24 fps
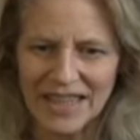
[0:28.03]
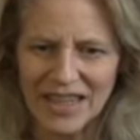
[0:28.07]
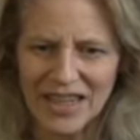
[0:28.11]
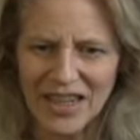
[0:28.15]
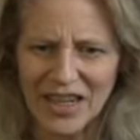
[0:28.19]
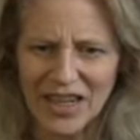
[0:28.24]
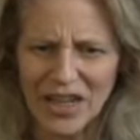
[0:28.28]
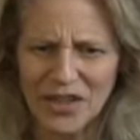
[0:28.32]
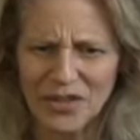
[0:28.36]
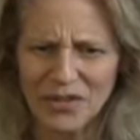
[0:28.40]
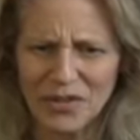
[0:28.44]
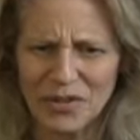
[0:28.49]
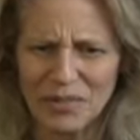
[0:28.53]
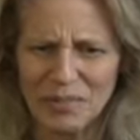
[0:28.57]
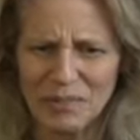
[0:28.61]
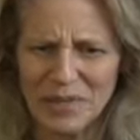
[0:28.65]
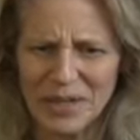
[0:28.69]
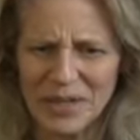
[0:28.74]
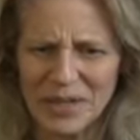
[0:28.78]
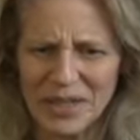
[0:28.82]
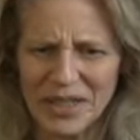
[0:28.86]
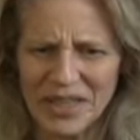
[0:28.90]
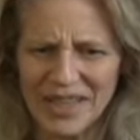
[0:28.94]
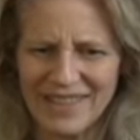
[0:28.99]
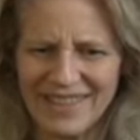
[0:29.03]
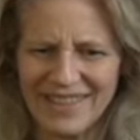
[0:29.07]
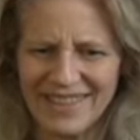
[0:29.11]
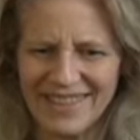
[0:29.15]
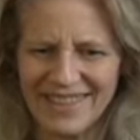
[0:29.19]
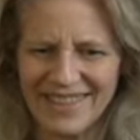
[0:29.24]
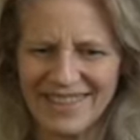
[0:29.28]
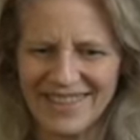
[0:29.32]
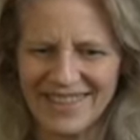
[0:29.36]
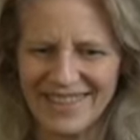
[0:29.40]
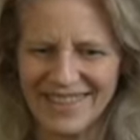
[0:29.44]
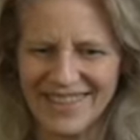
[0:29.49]
100 million
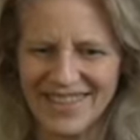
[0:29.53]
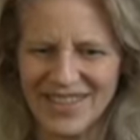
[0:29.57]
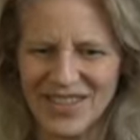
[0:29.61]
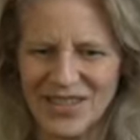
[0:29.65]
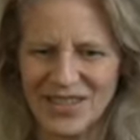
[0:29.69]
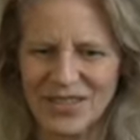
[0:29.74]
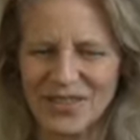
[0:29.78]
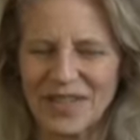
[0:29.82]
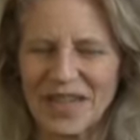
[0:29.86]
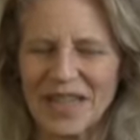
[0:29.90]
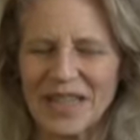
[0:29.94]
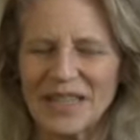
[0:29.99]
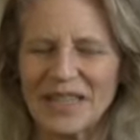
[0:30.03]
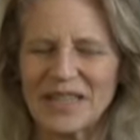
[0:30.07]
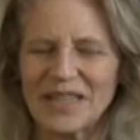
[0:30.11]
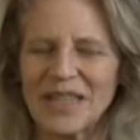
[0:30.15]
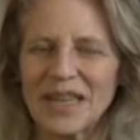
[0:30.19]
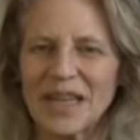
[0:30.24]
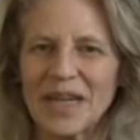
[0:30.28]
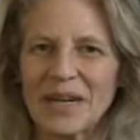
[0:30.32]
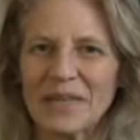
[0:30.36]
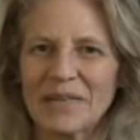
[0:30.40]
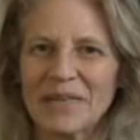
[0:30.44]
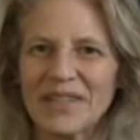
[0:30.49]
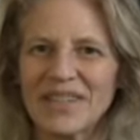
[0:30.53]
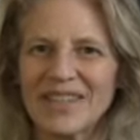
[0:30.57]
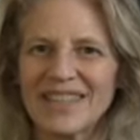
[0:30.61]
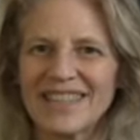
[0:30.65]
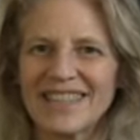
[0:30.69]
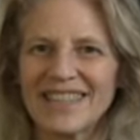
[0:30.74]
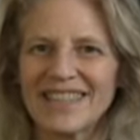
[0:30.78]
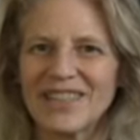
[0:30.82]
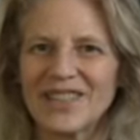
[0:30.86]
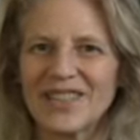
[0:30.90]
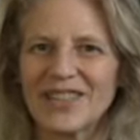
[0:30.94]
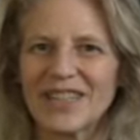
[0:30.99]
surveillance cameras
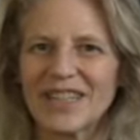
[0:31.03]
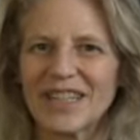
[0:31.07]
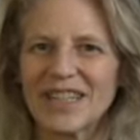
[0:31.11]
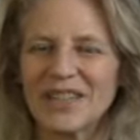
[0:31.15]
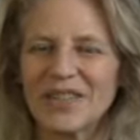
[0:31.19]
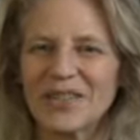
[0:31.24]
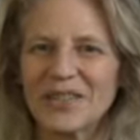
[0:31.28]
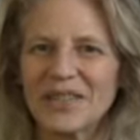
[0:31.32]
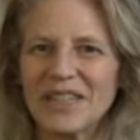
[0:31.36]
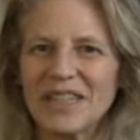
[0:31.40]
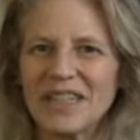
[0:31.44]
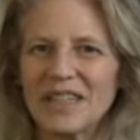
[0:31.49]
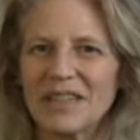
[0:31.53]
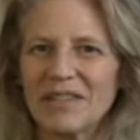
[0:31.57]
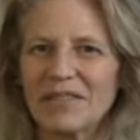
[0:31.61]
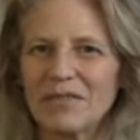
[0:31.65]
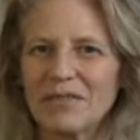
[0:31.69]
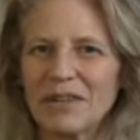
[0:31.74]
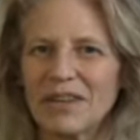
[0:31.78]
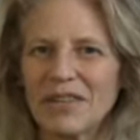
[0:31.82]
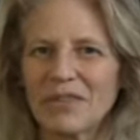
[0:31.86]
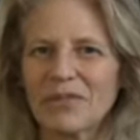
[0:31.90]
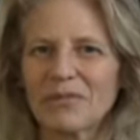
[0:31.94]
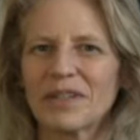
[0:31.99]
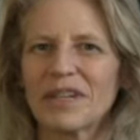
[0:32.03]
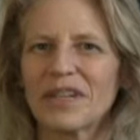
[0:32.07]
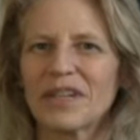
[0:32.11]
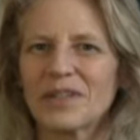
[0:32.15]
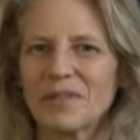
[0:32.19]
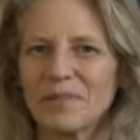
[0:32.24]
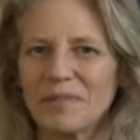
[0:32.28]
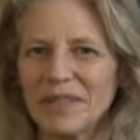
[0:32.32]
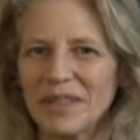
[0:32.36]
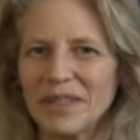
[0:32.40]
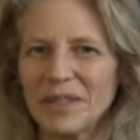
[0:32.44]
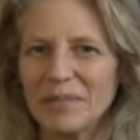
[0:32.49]
in her country of what,
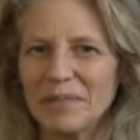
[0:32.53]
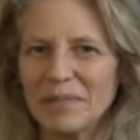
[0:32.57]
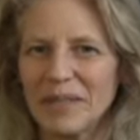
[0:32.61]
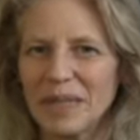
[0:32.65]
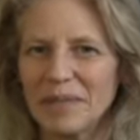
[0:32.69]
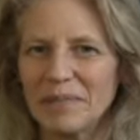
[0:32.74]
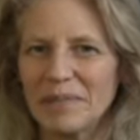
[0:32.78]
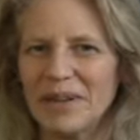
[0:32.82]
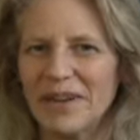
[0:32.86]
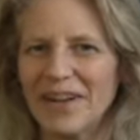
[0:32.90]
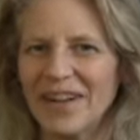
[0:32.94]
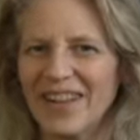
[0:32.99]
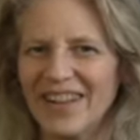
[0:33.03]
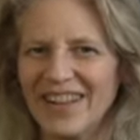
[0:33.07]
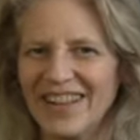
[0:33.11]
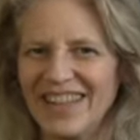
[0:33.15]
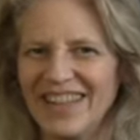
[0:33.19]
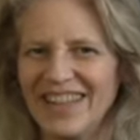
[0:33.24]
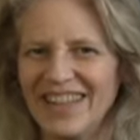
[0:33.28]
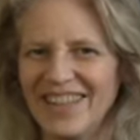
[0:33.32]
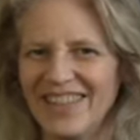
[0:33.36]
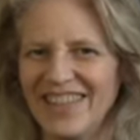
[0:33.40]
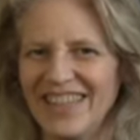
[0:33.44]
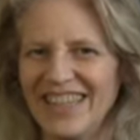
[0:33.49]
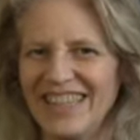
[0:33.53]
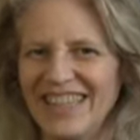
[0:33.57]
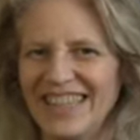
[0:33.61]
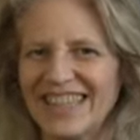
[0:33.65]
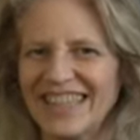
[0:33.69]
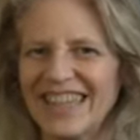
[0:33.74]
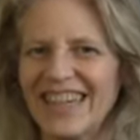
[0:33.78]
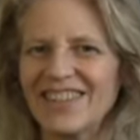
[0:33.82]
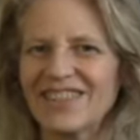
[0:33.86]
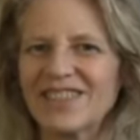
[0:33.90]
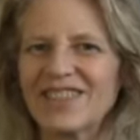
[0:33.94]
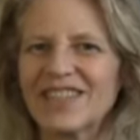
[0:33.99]
300 million people? I mean, it's
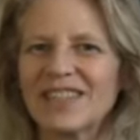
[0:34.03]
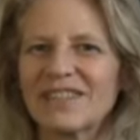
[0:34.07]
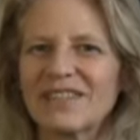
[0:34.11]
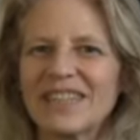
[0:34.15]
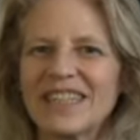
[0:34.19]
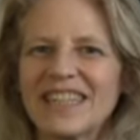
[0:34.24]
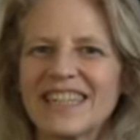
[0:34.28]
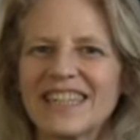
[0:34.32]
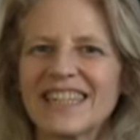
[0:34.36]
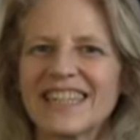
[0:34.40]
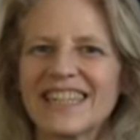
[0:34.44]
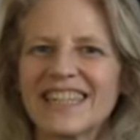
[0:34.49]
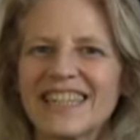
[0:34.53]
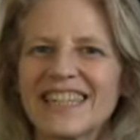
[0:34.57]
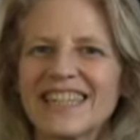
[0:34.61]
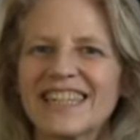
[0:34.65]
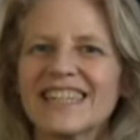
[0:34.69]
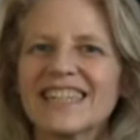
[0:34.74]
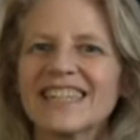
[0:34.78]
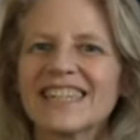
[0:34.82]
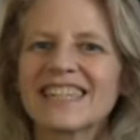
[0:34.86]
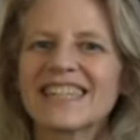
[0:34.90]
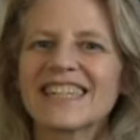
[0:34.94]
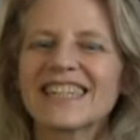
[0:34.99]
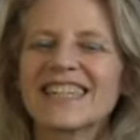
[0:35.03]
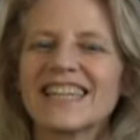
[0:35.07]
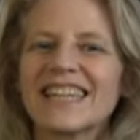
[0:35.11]
gotten really ridiculous.